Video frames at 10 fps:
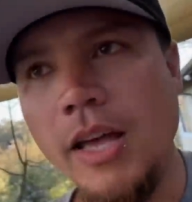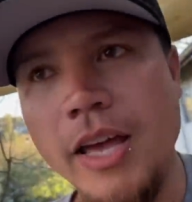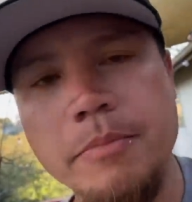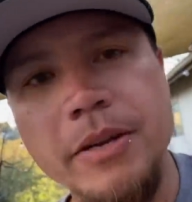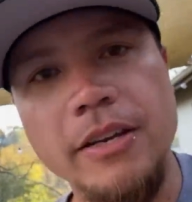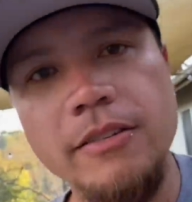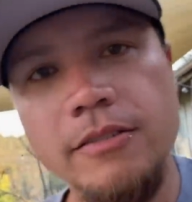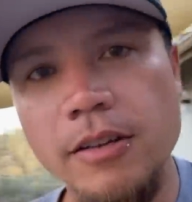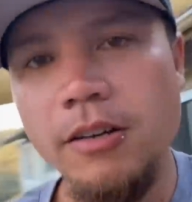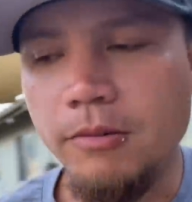Hey, B,
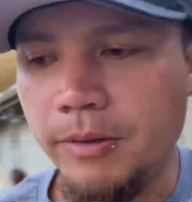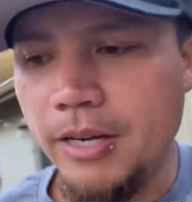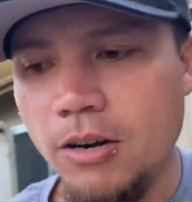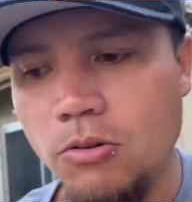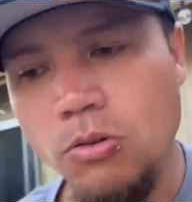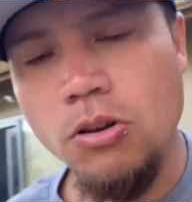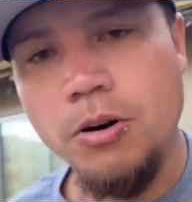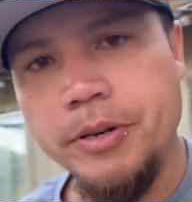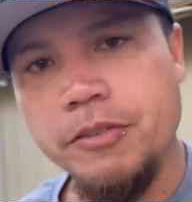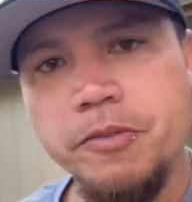we got a whole
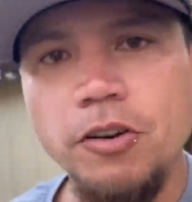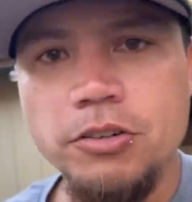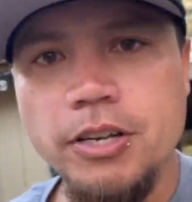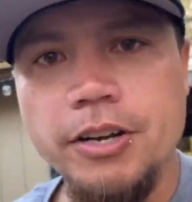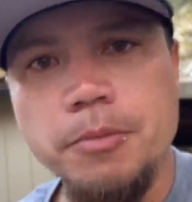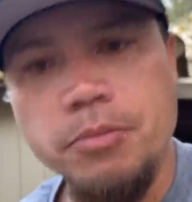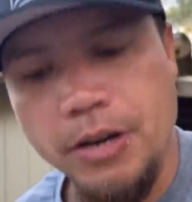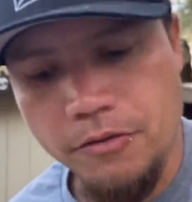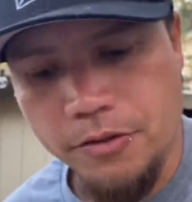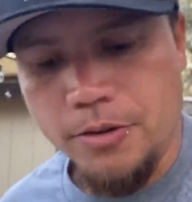army of folks out here
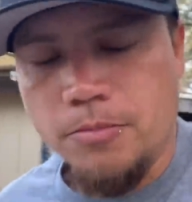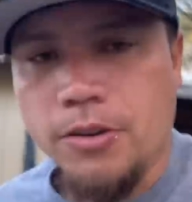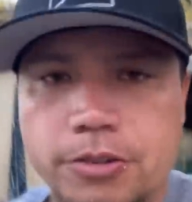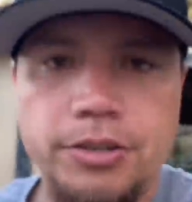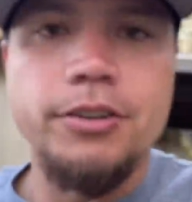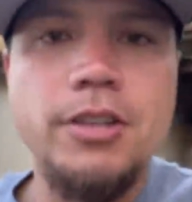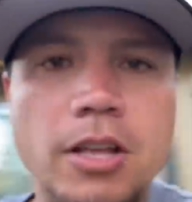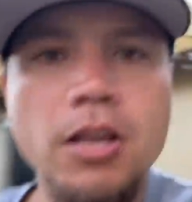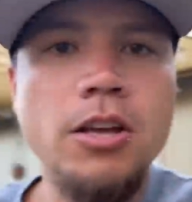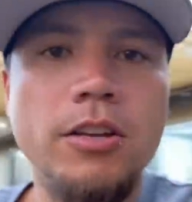praying for you, brother, and
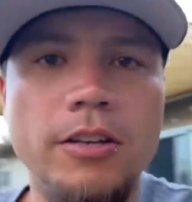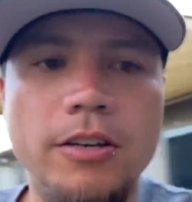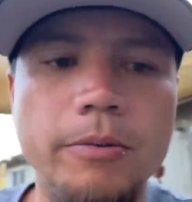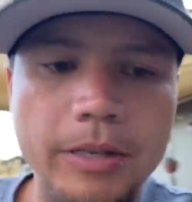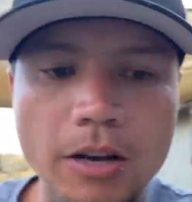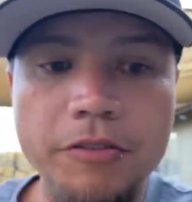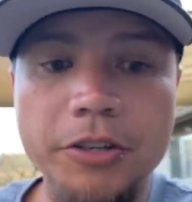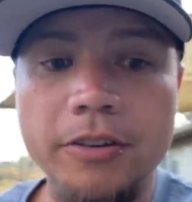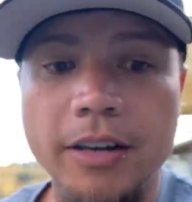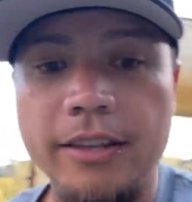you know we love
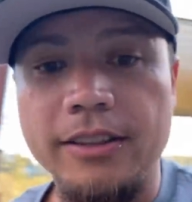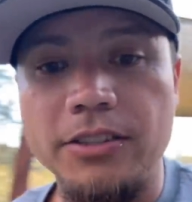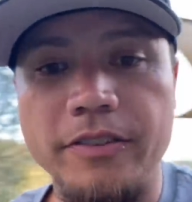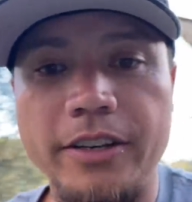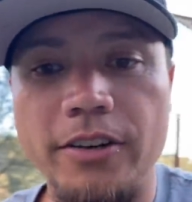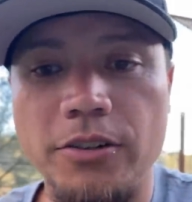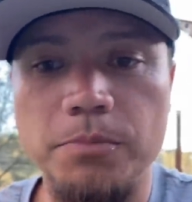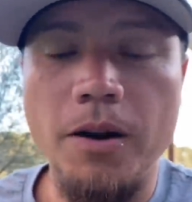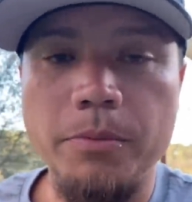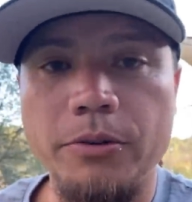you, and I think this video is
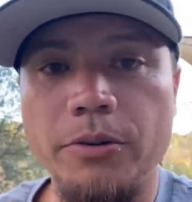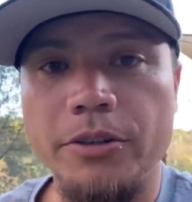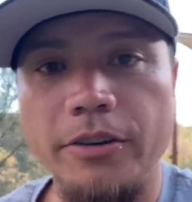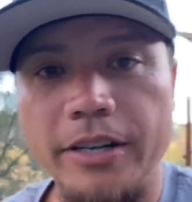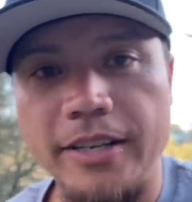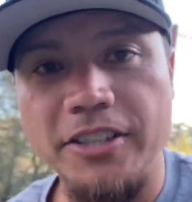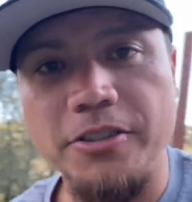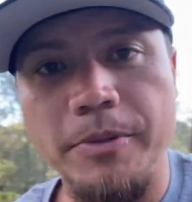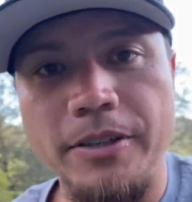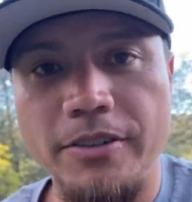probably a really great
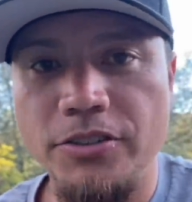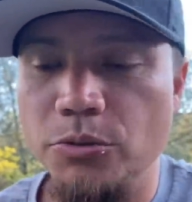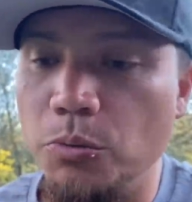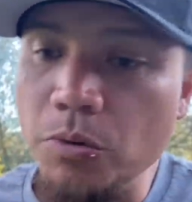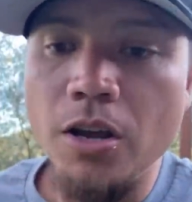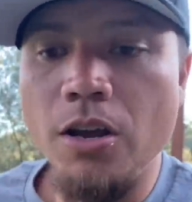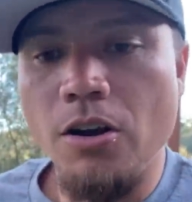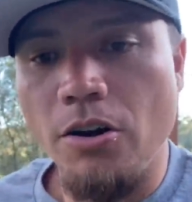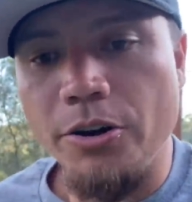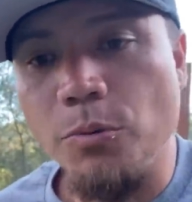testament. As you
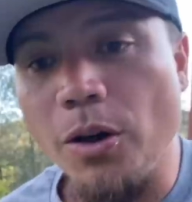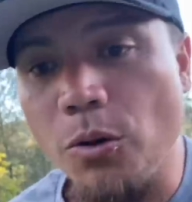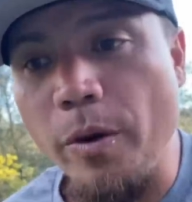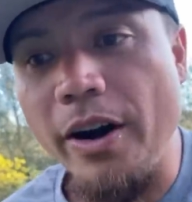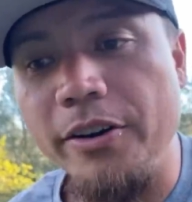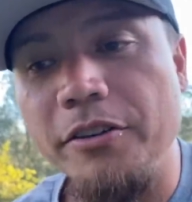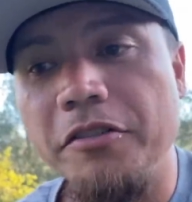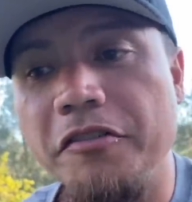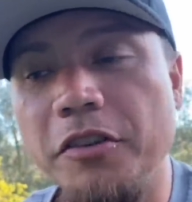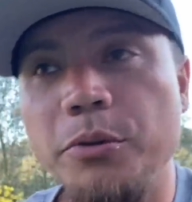already well aware, you've
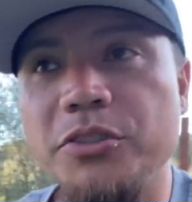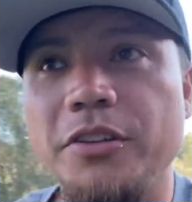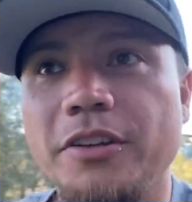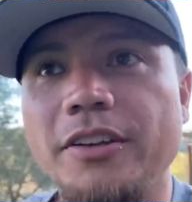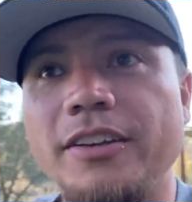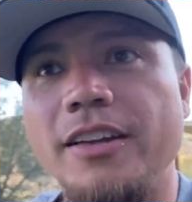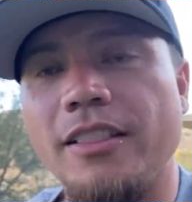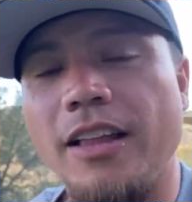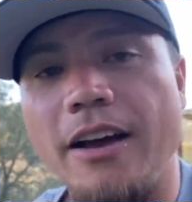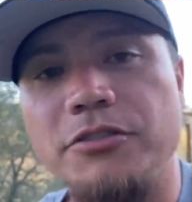influenced the
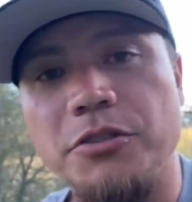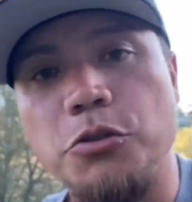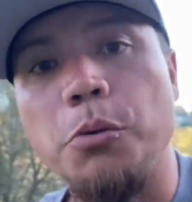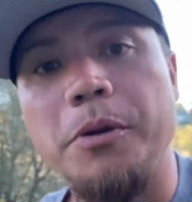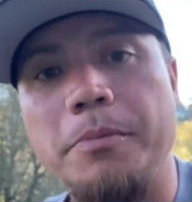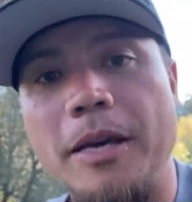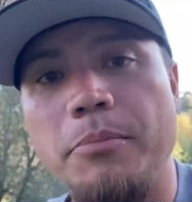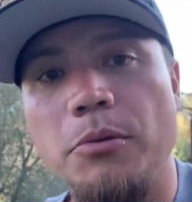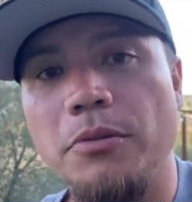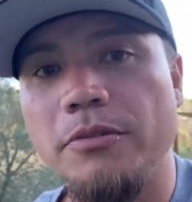lives of so many
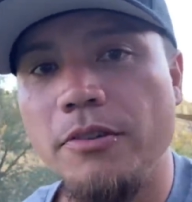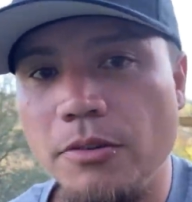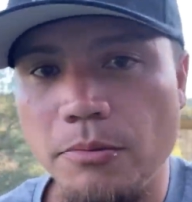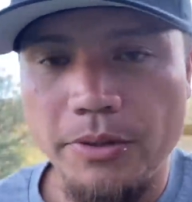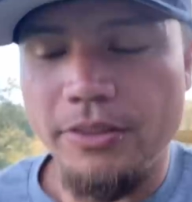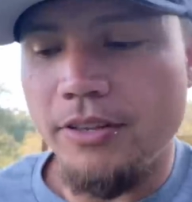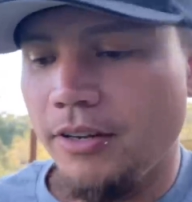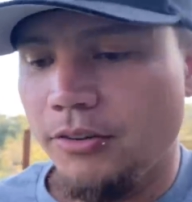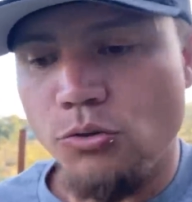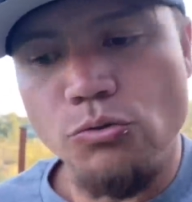people with
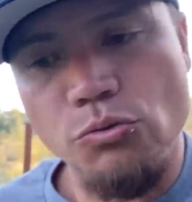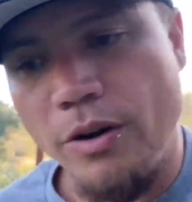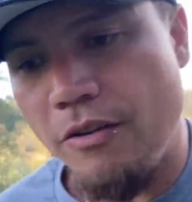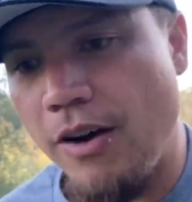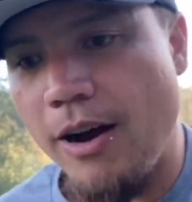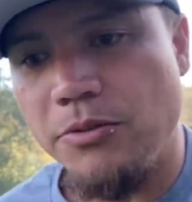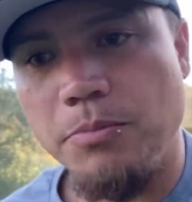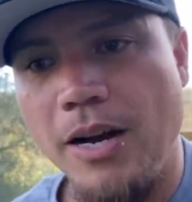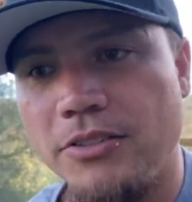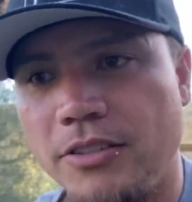uh, great vibes and
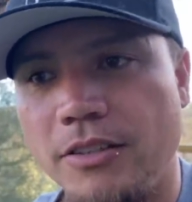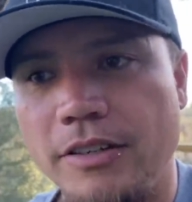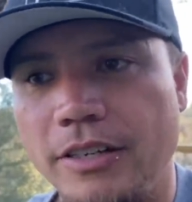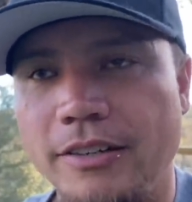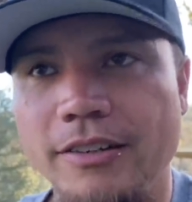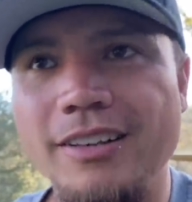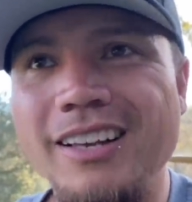positivity, and